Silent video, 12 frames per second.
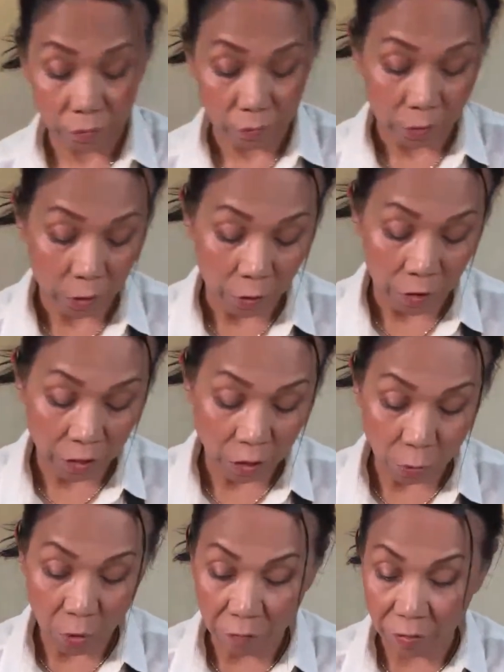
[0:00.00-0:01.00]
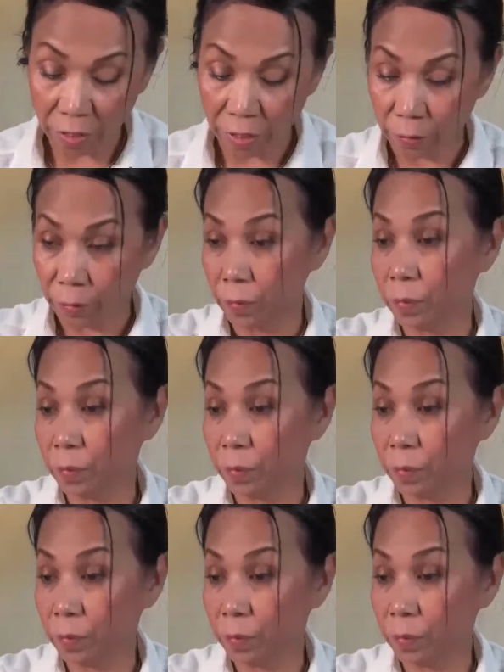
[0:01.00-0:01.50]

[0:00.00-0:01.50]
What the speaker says: So this is what we do.